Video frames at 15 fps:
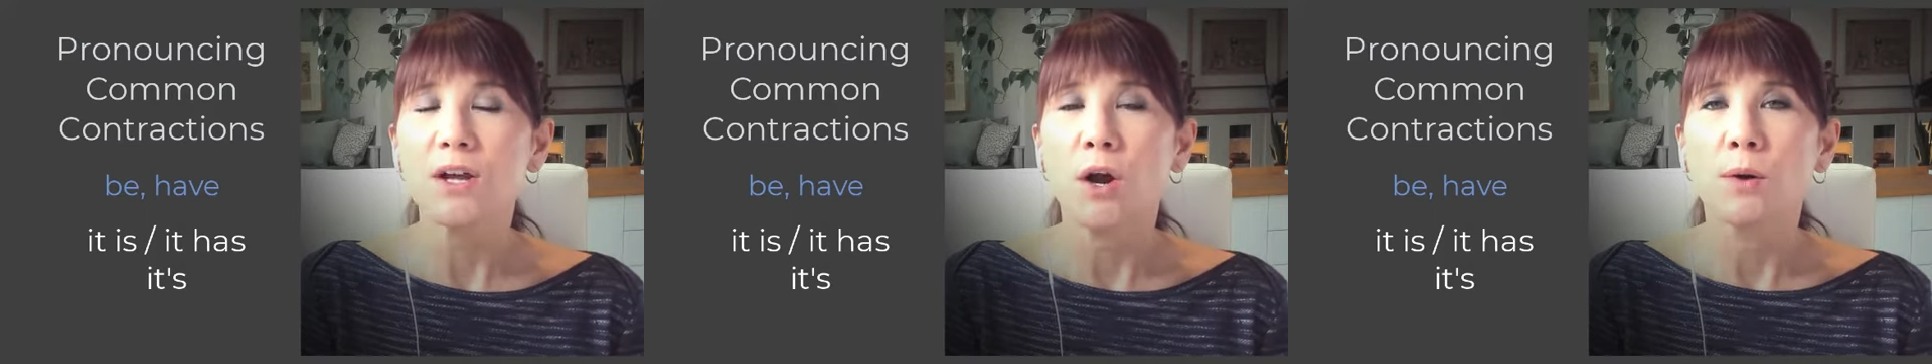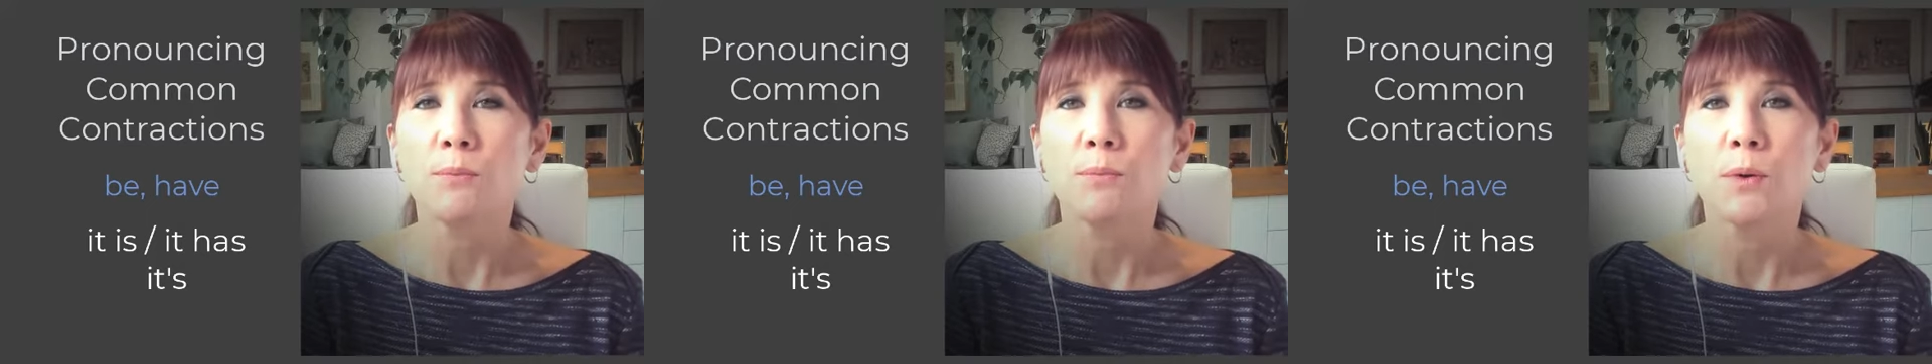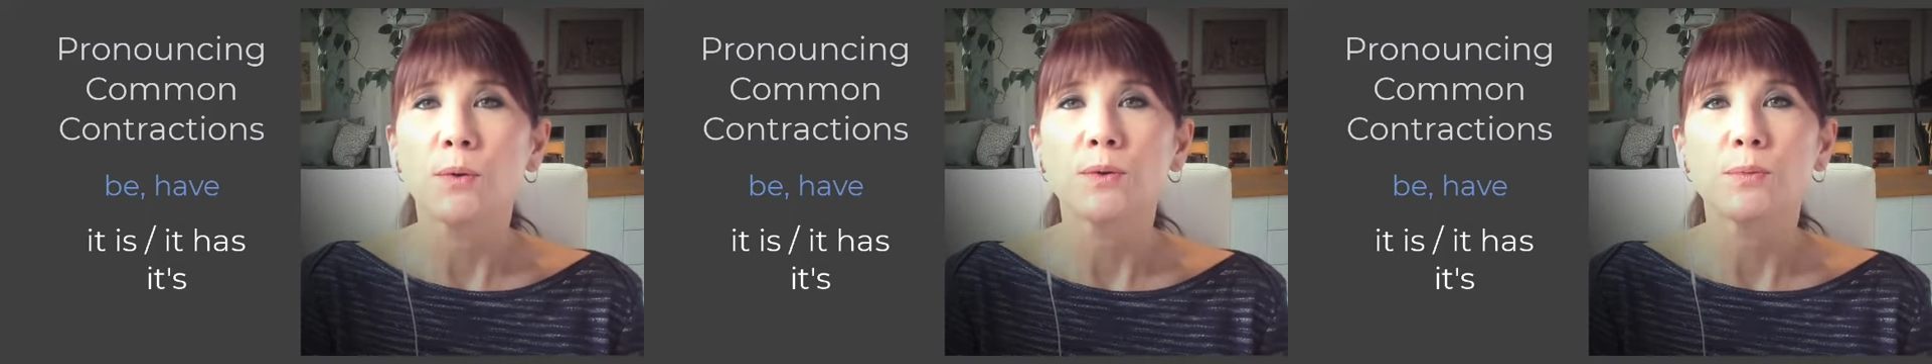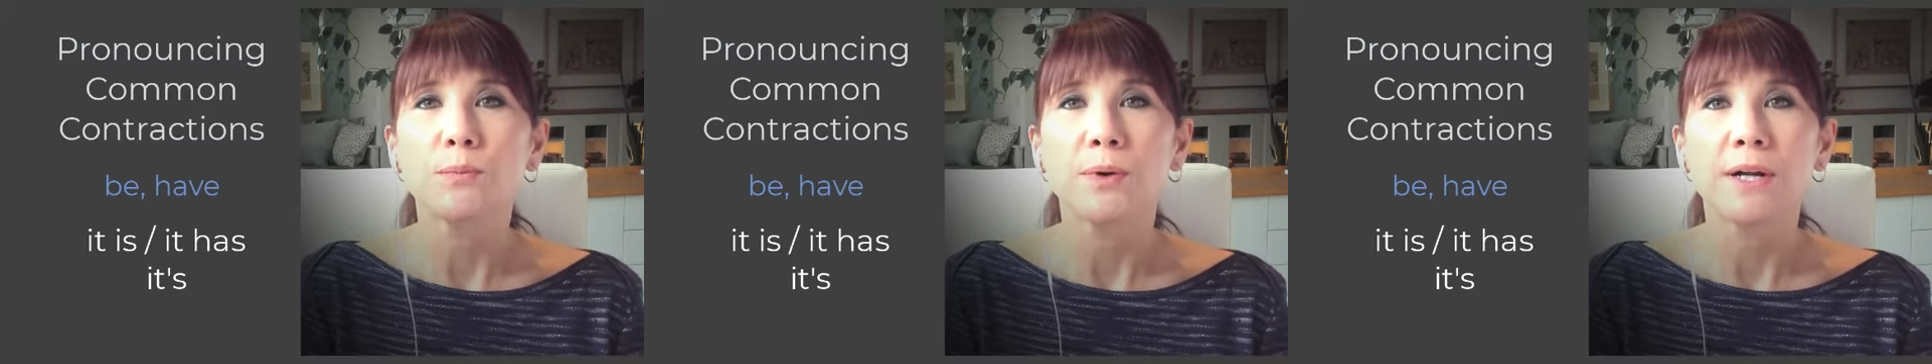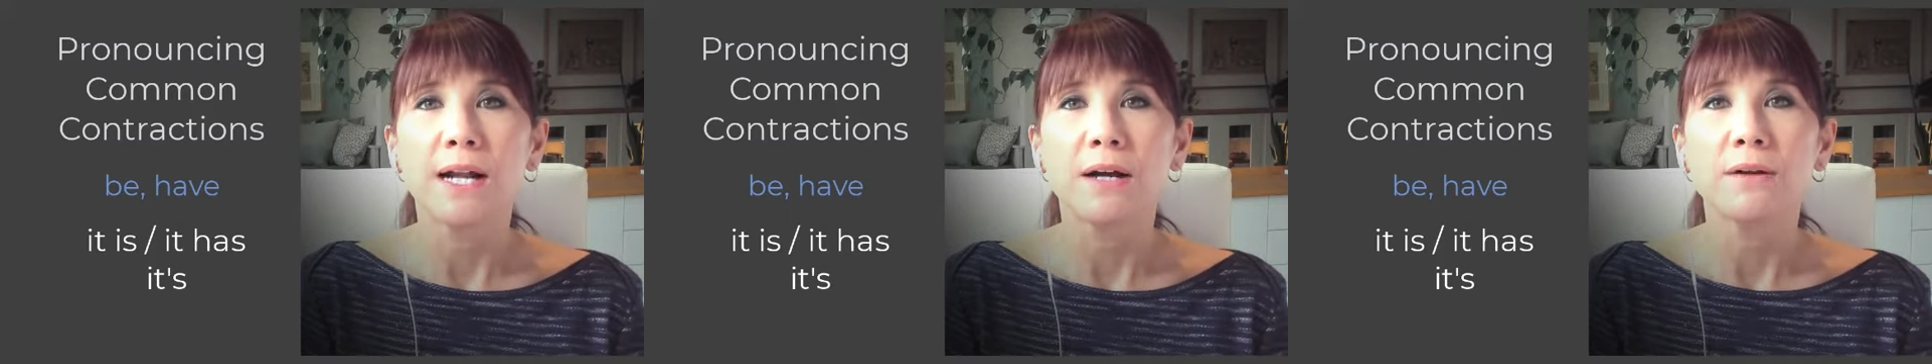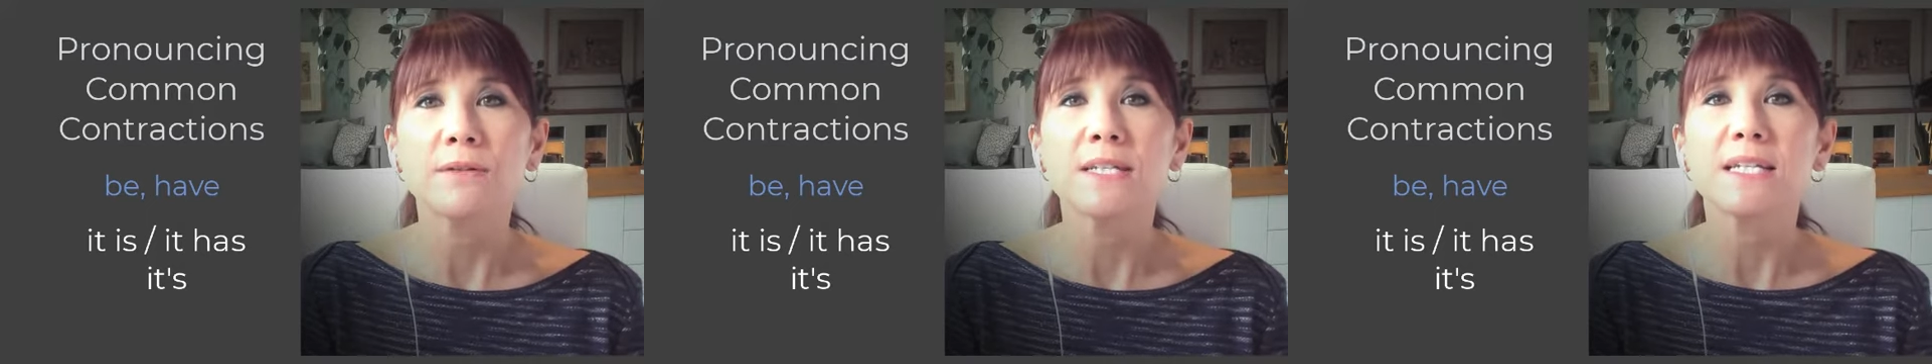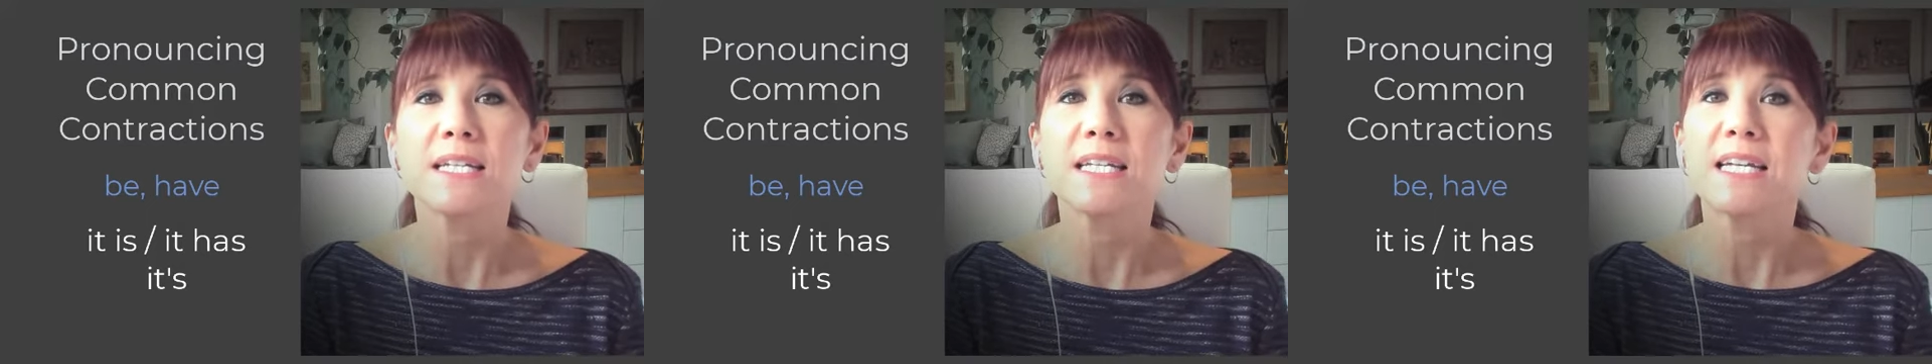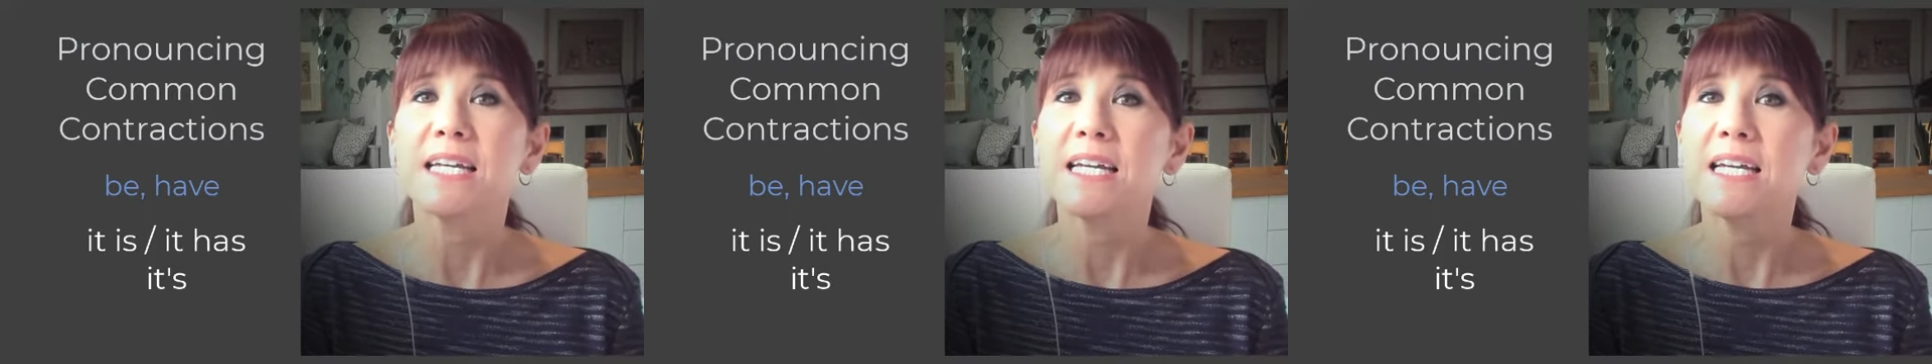are both pronounced
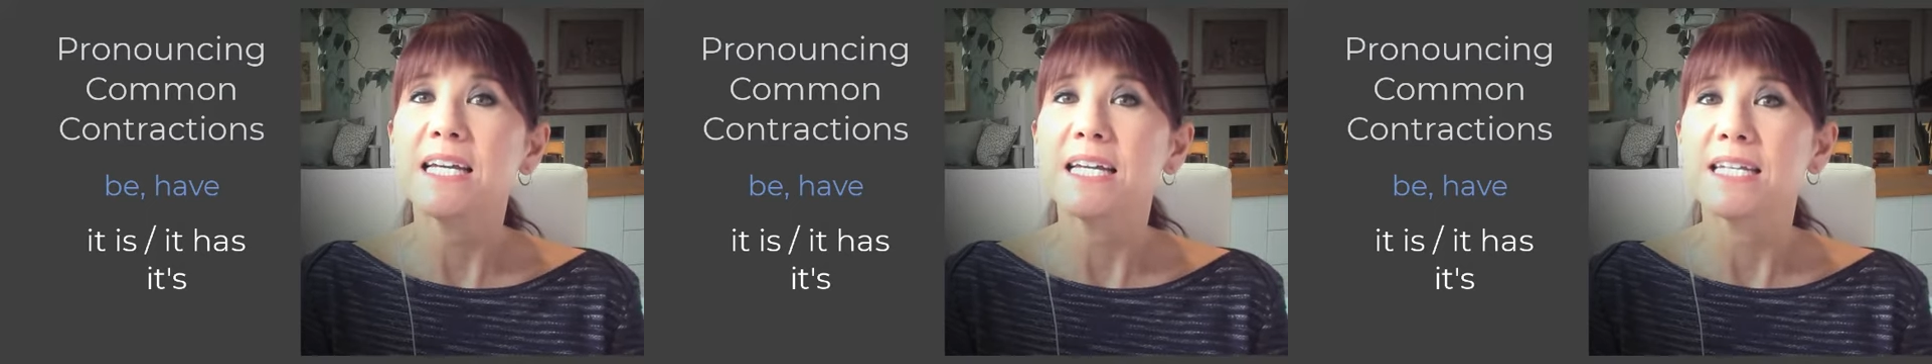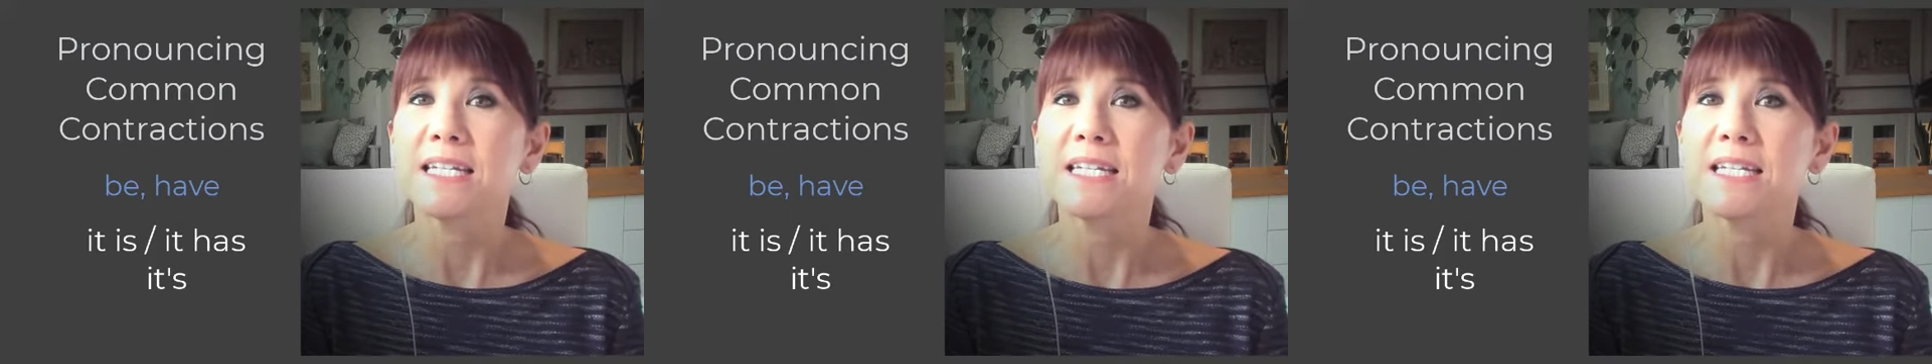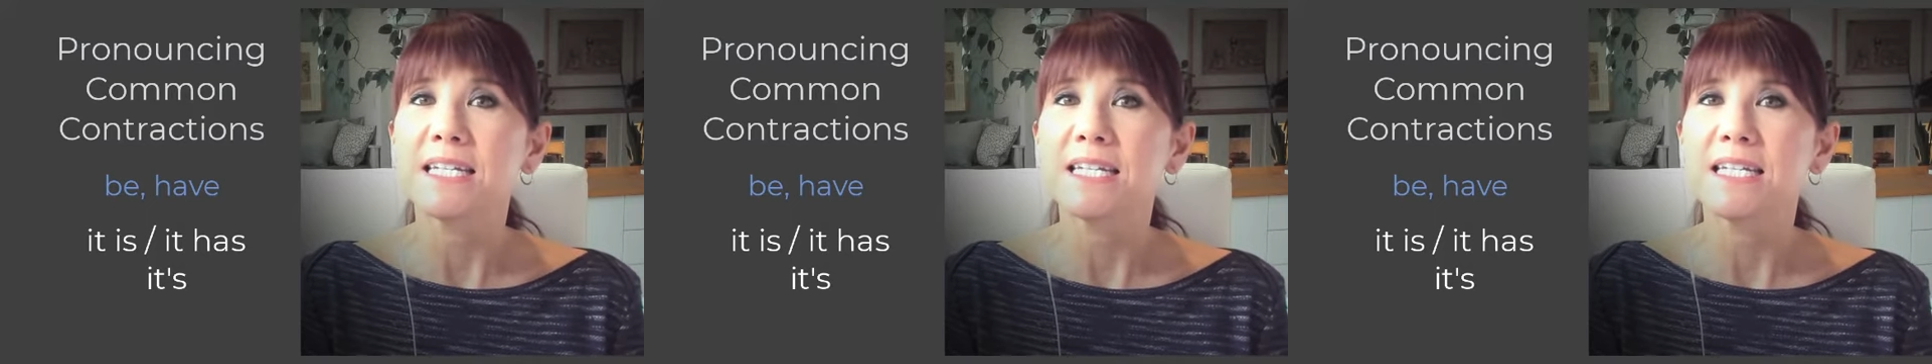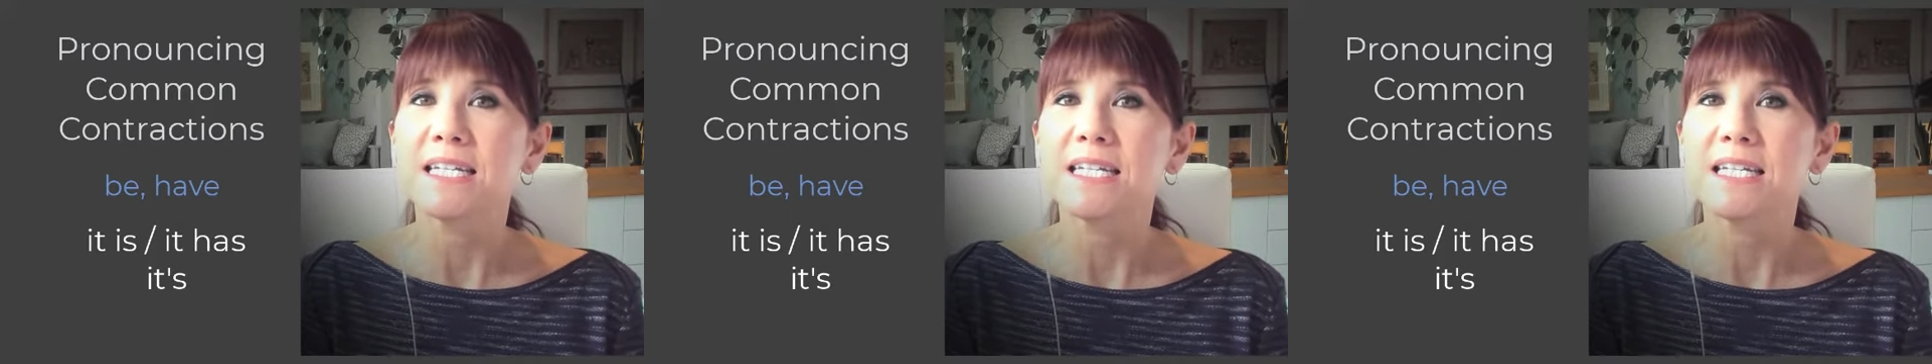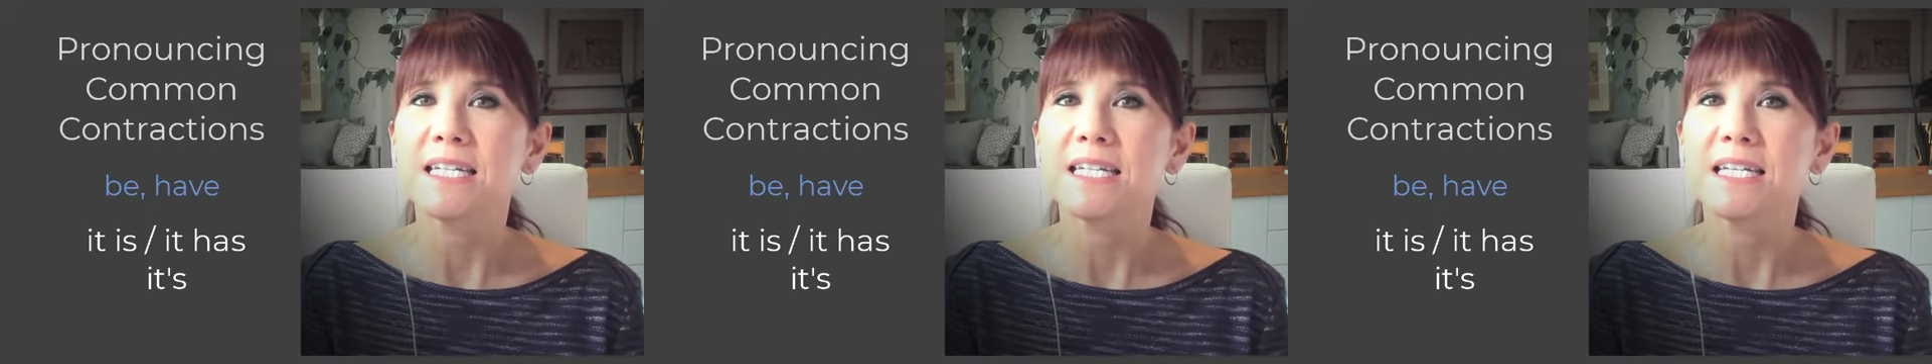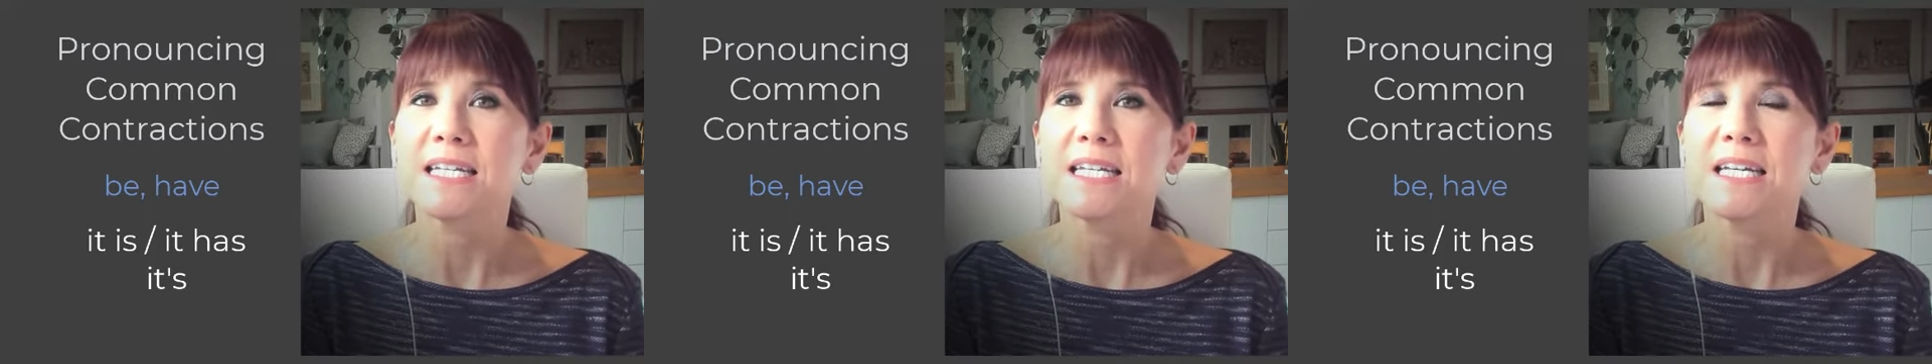it's.